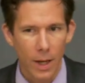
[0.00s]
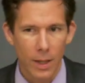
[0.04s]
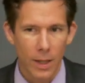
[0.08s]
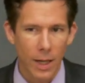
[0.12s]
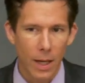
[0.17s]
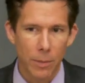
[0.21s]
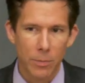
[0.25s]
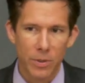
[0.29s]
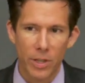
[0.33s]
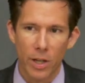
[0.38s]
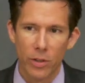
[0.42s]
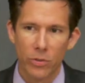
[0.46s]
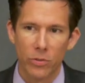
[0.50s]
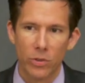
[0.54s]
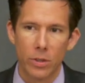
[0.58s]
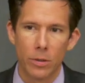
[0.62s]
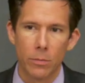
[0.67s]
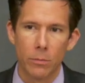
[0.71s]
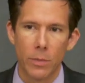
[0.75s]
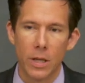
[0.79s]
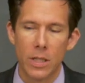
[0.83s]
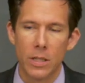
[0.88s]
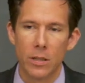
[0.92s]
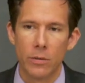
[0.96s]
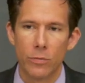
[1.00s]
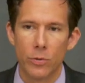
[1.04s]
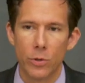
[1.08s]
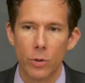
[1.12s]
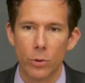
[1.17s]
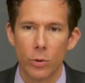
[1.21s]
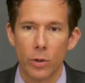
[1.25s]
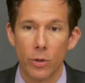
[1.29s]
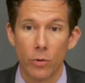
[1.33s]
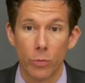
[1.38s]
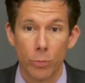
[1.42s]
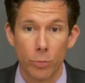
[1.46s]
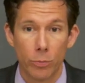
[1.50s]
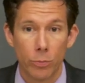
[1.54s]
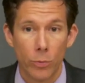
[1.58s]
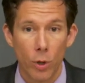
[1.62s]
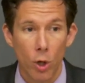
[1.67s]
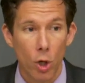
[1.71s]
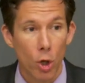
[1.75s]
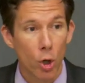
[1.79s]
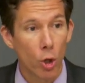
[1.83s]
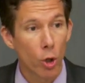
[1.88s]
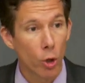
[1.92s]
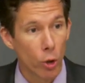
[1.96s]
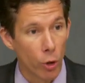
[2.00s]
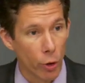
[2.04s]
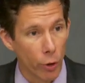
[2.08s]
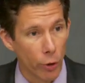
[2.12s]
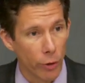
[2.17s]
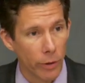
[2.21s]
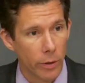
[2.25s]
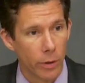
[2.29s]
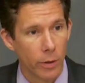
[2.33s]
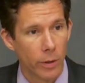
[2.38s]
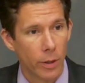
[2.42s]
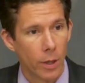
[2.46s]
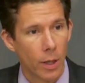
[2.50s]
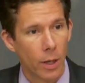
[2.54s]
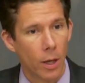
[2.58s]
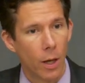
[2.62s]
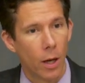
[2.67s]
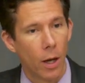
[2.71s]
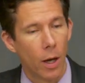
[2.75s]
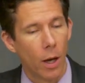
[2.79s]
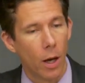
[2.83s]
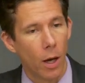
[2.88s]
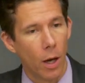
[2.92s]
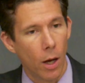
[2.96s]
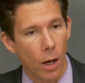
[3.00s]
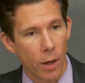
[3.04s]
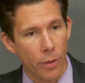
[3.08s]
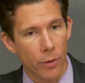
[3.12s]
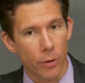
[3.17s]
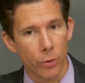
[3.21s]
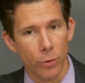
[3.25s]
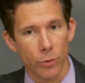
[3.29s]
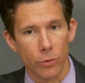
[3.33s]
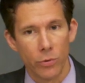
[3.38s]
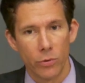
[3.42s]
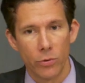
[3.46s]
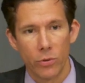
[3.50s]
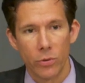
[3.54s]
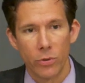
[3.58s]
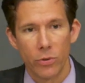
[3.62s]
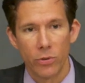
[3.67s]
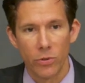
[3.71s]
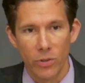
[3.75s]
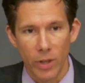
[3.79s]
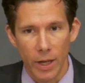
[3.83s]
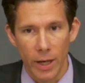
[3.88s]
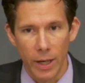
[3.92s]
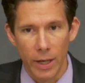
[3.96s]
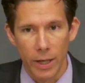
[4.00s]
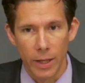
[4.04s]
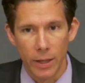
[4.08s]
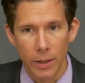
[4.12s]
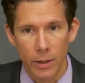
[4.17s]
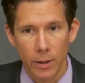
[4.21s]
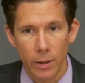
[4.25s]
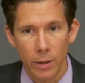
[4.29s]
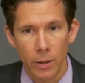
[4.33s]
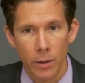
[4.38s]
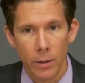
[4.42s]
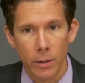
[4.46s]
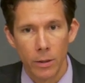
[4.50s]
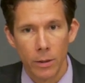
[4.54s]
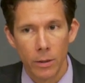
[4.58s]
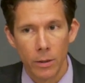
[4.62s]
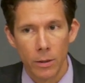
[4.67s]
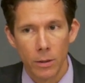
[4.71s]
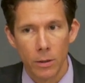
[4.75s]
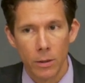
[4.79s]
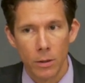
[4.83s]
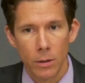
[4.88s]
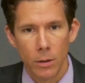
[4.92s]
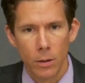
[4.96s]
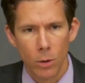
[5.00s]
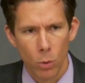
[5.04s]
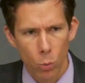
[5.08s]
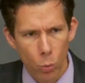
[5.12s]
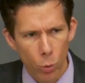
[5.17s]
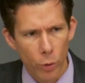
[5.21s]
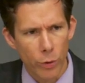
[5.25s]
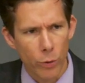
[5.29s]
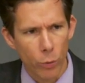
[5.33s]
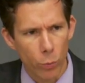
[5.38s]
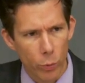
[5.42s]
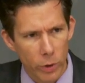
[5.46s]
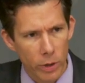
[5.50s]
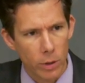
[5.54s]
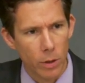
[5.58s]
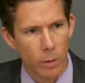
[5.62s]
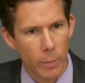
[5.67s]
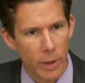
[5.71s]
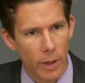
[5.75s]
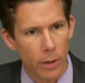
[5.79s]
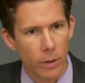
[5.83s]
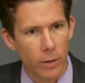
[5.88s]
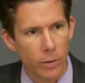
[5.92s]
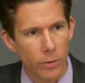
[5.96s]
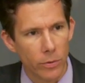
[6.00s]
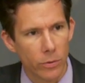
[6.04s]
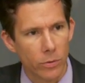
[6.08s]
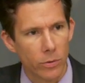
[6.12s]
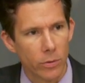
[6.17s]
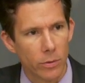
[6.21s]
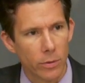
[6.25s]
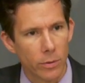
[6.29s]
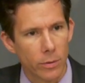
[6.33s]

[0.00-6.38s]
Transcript: I'm guessing many of you have heard others say, we're the real Americans